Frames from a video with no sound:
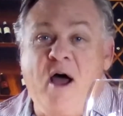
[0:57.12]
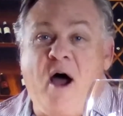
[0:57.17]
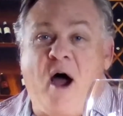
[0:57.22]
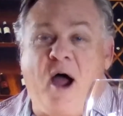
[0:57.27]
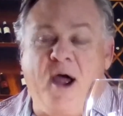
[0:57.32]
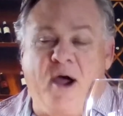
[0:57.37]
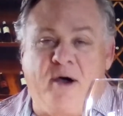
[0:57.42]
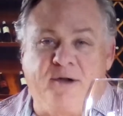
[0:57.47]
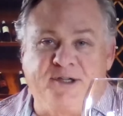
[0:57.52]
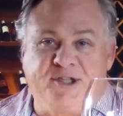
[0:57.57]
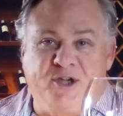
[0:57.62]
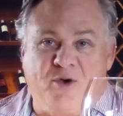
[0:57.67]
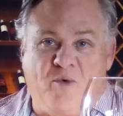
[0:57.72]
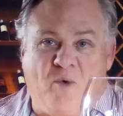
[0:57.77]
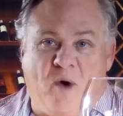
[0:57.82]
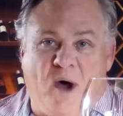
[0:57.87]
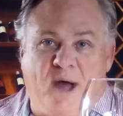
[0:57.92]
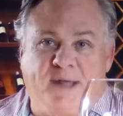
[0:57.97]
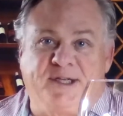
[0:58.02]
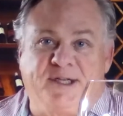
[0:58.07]
I also
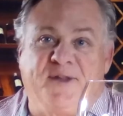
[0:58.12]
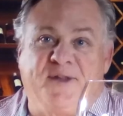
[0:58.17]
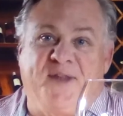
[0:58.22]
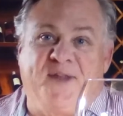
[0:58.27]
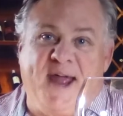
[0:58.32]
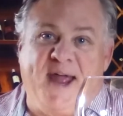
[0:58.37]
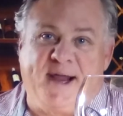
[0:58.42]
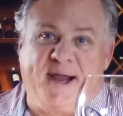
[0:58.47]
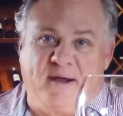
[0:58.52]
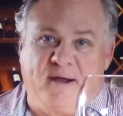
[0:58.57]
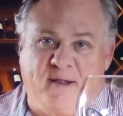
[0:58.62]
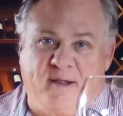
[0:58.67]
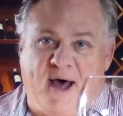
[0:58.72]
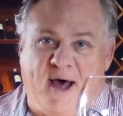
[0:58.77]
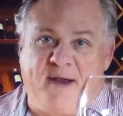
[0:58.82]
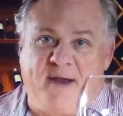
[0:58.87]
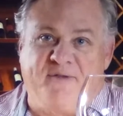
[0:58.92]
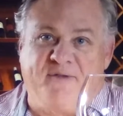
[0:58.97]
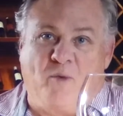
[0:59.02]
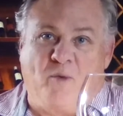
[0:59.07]
want to thank a
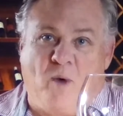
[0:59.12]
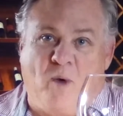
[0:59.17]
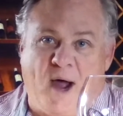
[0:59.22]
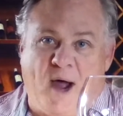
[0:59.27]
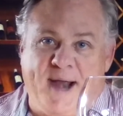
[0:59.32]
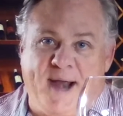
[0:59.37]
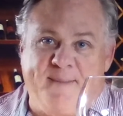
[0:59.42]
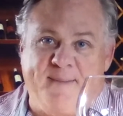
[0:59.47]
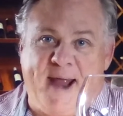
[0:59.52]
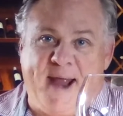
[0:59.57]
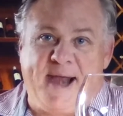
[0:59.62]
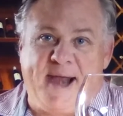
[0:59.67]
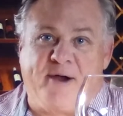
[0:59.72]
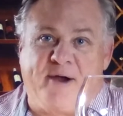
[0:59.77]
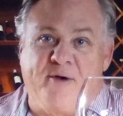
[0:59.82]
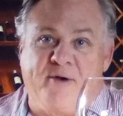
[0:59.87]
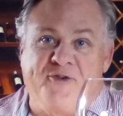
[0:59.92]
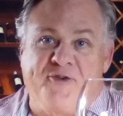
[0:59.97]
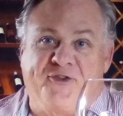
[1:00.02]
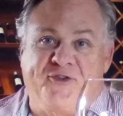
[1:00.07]
lot of the
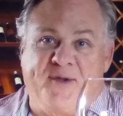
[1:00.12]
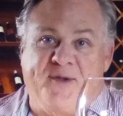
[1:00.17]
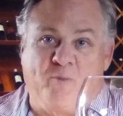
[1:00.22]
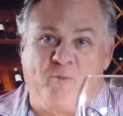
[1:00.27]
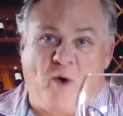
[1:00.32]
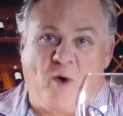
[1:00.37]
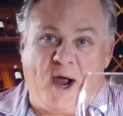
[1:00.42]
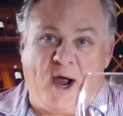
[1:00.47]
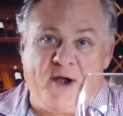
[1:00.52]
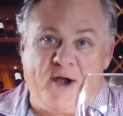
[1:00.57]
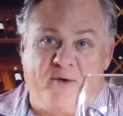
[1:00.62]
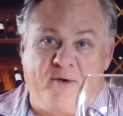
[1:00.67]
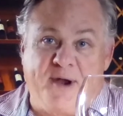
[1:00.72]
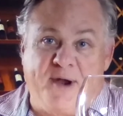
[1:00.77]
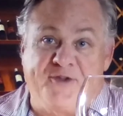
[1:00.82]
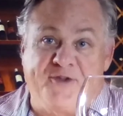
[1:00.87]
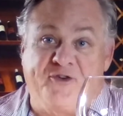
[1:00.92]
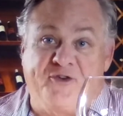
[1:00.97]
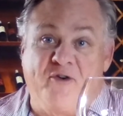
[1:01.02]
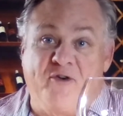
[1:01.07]
winemakers and
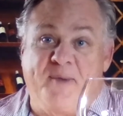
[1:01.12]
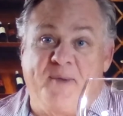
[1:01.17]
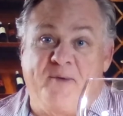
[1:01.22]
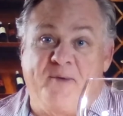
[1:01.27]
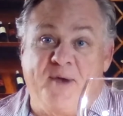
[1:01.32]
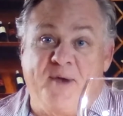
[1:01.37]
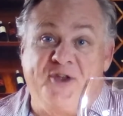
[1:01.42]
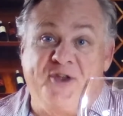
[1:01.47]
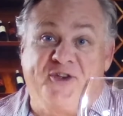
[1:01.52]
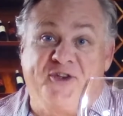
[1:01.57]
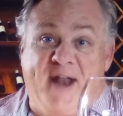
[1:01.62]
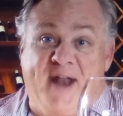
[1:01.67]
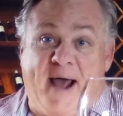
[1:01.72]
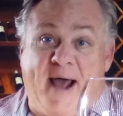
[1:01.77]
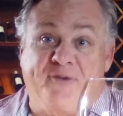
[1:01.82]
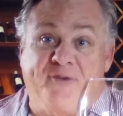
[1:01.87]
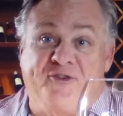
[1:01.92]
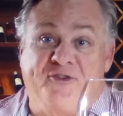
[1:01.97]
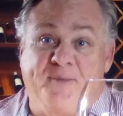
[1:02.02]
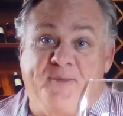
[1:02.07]
wineries who have been reaching
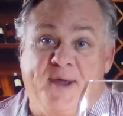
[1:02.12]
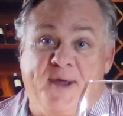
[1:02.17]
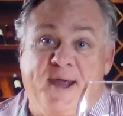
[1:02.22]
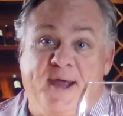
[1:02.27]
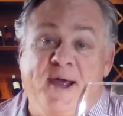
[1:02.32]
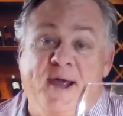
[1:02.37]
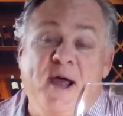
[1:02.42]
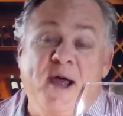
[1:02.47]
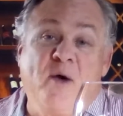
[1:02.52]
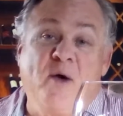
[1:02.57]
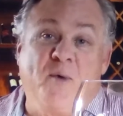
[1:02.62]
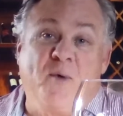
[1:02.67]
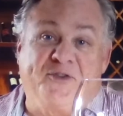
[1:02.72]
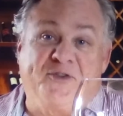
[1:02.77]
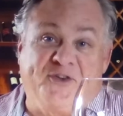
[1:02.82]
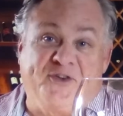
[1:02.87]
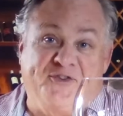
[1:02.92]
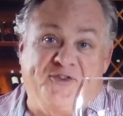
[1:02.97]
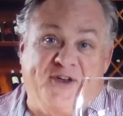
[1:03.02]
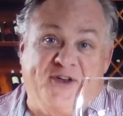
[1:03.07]
out to me with
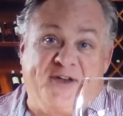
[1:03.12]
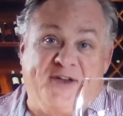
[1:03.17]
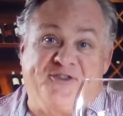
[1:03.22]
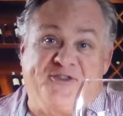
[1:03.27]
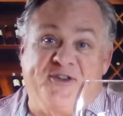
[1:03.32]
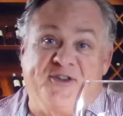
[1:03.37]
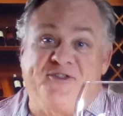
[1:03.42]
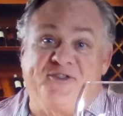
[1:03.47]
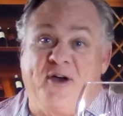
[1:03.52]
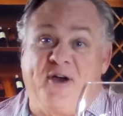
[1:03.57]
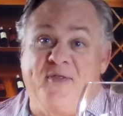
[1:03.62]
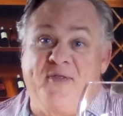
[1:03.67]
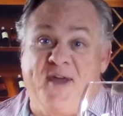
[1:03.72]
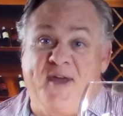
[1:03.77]
suggestions on